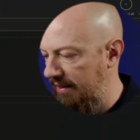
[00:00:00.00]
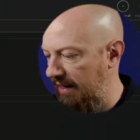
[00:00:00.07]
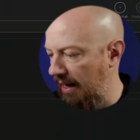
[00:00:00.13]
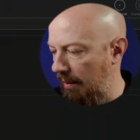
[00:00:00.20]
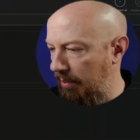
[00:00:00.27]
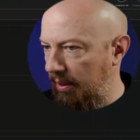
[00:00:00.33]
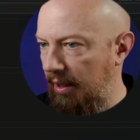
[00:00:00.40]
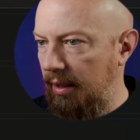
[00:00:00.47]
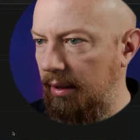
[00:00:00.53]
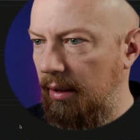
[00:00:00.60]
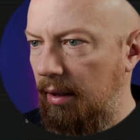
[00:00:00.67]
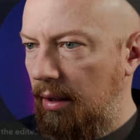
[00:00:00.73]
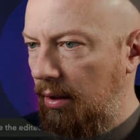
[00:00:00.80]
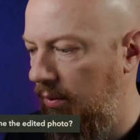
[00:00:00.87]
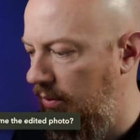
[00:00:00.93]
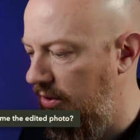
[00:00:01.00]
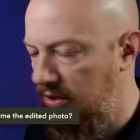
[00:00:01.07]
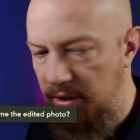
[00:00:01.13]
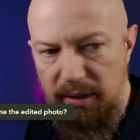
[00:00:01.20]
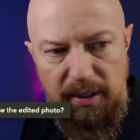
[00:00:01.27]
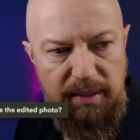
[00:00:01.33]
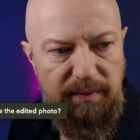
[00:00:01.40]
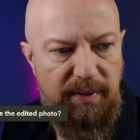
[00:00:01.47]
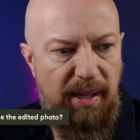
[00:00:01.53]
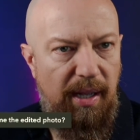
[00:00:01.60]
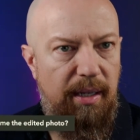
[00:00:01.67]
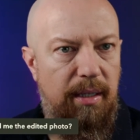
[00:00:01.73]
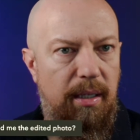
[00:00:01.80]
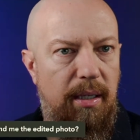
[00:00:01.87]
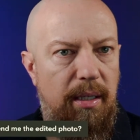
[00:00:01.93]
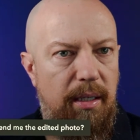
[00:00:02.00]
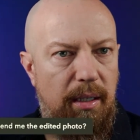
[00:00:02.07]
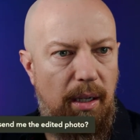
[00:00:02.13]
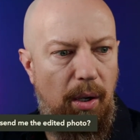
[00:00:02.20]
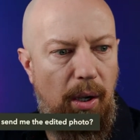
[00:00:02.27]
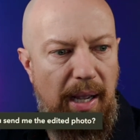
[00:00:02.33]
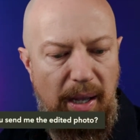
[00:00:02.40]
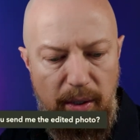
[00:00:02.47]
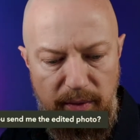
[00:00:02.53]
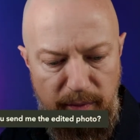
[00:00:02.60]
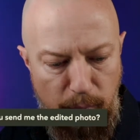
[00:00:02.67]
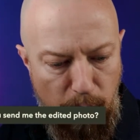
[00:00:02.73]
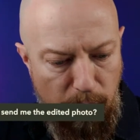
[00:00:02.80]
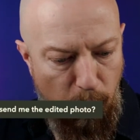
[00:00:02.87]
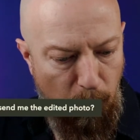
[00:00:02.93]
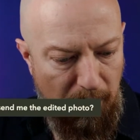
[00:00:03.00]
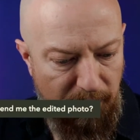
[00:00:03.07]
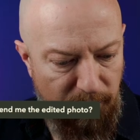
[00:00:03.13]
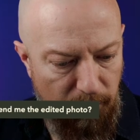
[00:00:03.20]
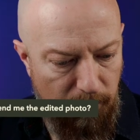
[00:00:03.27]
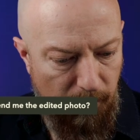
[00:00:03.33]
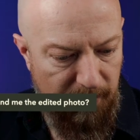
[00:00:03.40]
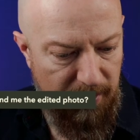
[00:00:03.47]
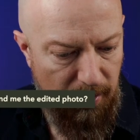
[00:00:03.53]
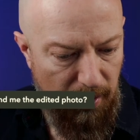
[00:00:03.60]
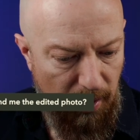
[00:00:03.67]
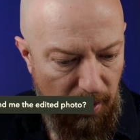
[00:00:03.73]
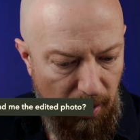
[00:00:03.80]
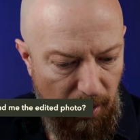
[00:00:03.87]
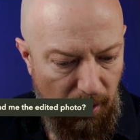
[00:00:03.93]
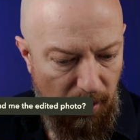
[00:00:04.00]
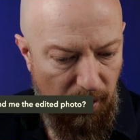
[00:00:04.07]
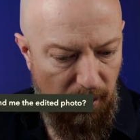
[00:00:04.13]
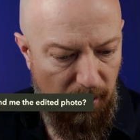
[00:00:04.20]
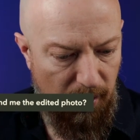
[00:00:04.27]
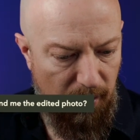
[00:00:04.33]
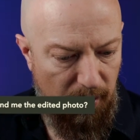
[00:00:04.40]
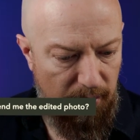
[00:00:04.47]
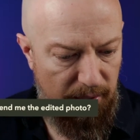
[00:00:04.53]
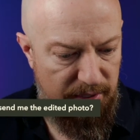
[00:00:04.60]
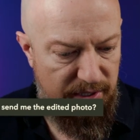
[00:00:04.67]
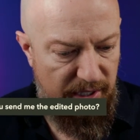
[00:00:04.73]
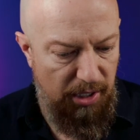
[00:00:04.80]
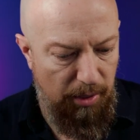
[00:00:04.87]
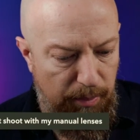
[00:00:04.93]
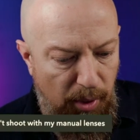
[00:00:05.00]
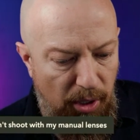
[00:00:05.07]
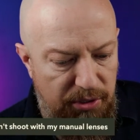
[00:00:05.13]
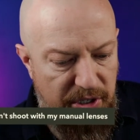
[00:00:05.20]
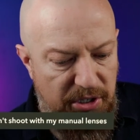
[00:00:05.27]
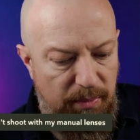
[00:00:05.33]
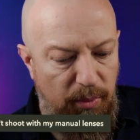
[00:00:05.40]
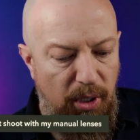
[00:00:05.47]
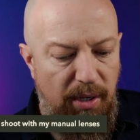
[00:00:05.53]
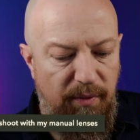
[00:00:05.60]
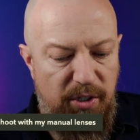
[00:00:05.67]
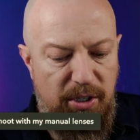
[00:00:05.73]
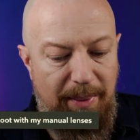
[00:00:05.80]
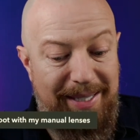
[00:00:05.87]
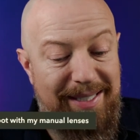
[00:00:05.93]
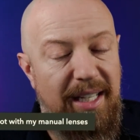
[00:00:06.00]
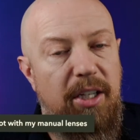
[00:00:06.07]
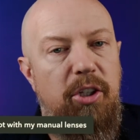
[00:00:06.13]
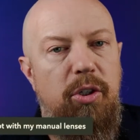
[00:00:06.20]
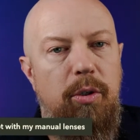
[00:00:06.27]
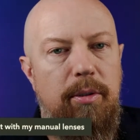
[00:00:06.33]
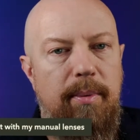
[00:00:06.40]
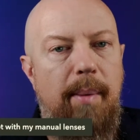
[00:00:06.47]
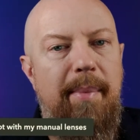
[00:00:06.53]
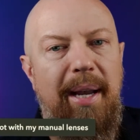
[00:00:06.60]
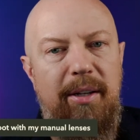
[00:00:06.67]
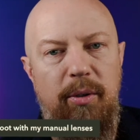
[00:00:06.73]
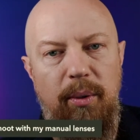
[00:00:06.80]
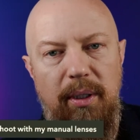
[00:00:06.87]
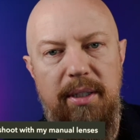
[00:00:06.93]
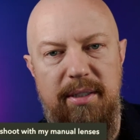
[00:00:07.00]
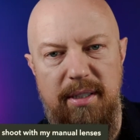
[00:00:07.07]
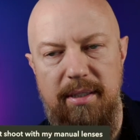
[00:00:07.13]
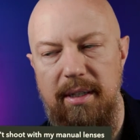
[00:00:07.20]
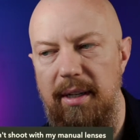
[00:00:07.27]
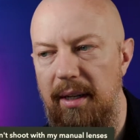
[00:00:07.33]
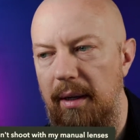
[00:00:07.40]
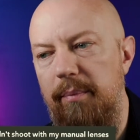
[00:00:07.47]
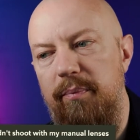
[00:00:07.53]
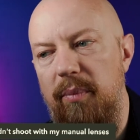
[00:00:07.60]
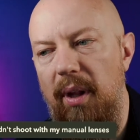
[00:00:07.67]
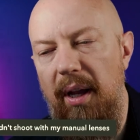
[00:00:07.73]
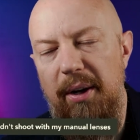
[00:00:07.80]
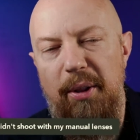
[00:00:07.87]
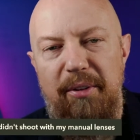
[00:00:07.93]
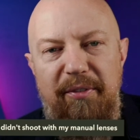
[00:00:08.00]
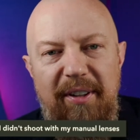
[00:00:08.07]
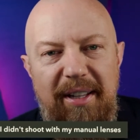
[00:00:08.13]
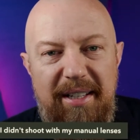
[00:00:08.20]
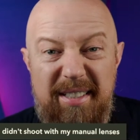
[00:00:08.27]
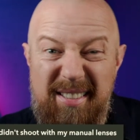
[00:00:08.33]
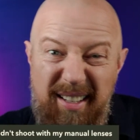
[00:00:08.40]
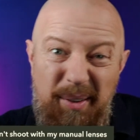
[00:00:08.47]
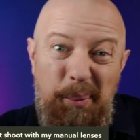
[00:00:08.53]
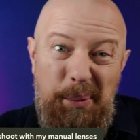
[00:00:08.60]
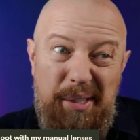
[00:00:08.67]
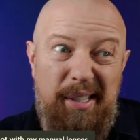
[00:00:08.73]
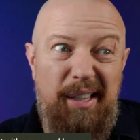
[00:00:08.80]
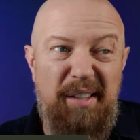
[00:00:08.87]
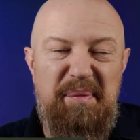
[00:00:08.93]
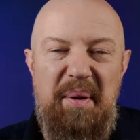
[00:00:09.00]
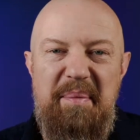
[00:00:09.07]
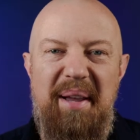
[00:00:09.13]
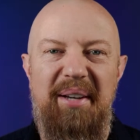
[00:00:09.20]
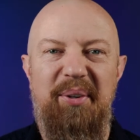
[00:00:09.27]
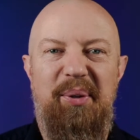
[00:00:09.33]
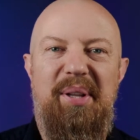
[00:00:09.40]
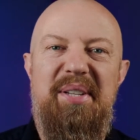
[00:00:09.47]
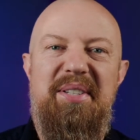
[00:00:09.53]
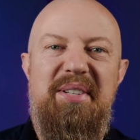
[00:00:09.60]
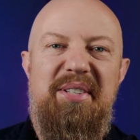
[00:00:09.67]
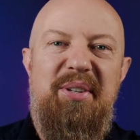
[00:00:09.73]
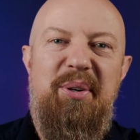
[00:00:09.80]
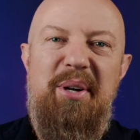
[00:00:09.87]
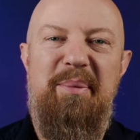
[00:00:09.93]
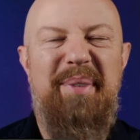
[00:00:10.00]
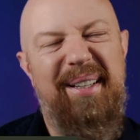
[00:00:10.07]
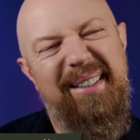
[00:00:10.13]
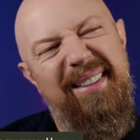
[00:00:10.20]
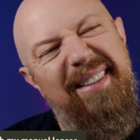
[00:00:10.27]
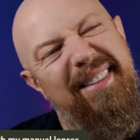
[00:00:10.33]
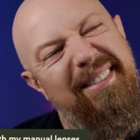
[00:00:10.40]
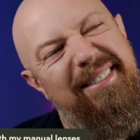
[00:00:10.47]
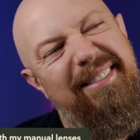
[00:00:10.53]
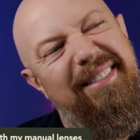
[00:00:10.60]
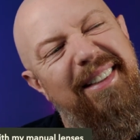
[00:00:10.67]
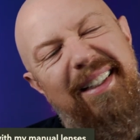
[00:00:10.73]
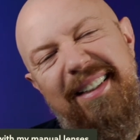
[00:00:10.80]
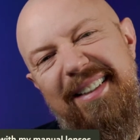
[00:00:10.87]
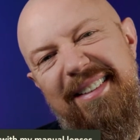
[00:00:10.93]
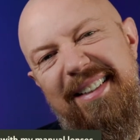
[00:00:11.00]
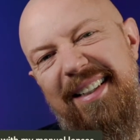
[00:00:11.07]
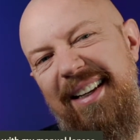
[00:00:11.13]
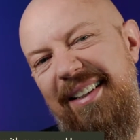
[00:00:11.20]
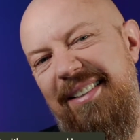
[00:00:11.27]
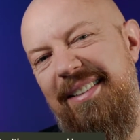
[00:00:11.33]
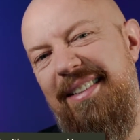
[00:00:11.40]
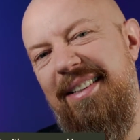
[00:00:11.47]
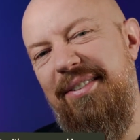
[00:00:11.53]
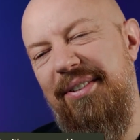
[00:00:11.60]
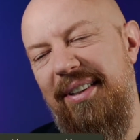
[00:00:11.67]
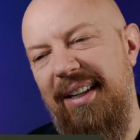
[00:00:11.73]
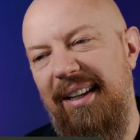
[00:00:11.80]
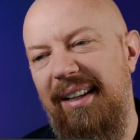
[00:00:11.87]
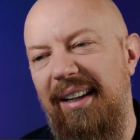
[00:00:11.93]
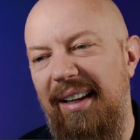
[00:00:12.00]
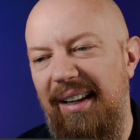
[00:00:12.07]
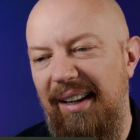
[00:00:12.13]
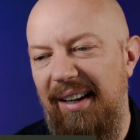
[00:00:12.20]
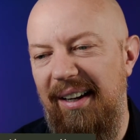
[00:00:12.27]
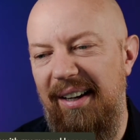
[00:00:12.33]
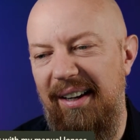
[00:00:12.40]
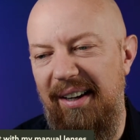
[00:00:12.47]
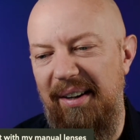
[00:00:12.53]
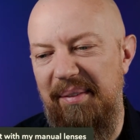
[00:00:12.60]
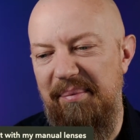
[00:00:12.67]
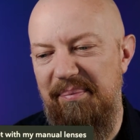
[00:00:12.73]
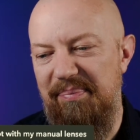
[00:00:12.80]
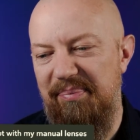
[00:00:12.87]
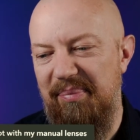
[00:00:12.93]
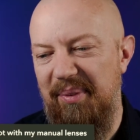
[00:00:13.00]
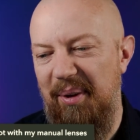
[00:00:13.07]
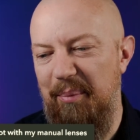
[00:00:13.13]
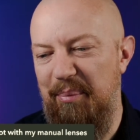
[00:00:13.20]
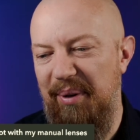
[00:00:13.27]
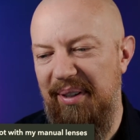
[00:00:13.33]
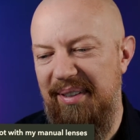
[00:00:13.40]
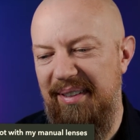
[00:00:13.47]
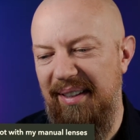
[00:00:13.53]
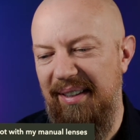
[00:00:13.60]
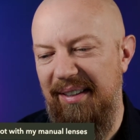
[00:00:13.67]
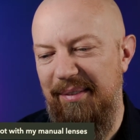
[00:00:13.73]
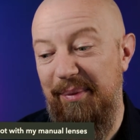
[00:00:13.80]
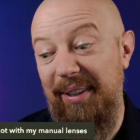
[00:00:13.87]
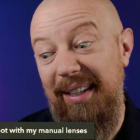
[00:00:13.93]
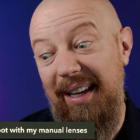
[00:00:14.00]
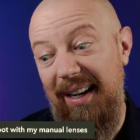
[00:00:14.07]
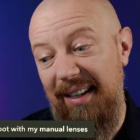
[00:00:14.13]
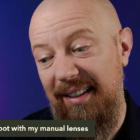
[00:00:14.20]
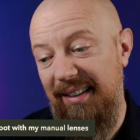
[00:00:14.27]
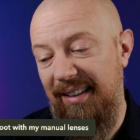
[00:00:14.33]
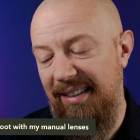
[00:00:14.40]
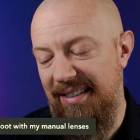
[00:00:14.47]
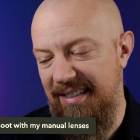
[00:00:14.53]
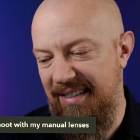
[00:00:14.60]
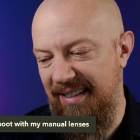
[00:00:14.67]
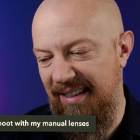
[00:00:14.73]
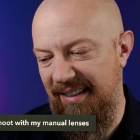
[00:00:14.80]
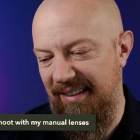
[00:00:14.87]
happening, we'll just leave that out of the way for a moment. Let's see here. Paul says, I'm looking for some I didn't shoot with my manual lenses. I know the feeling. I really love my manual lenses too. And I'm like, oh, yeah, I guess I can't use this for that. But yeah, it's